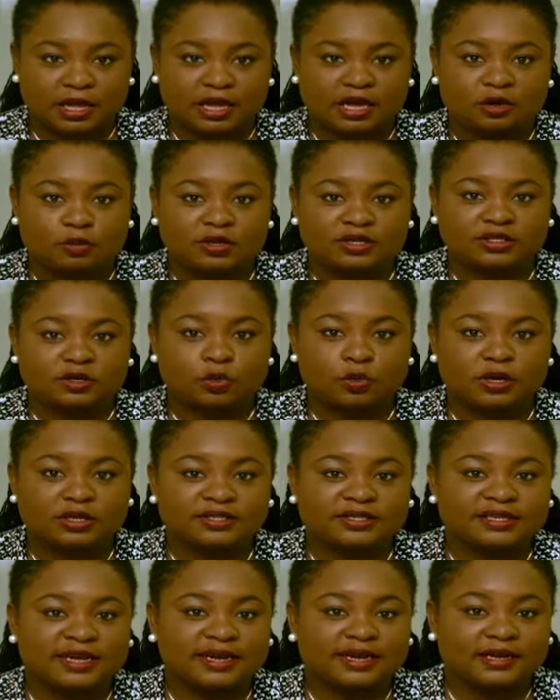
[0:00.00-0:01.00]
It was a
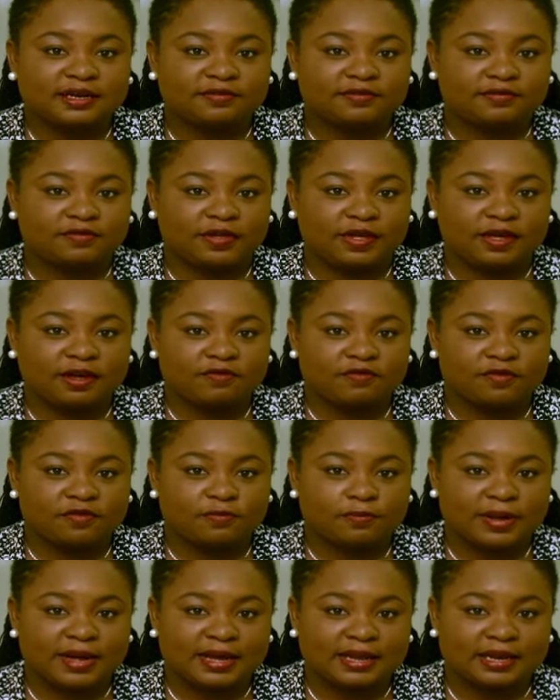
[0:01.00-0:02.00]
one-sided affair for
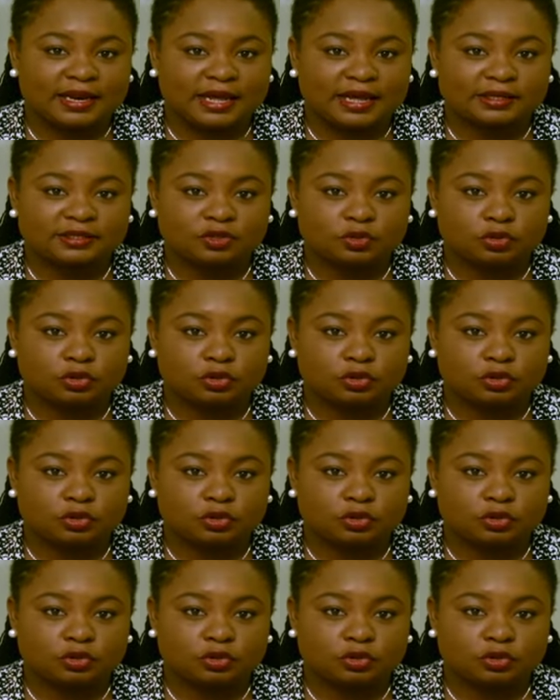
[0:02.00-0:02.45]
Spineland's,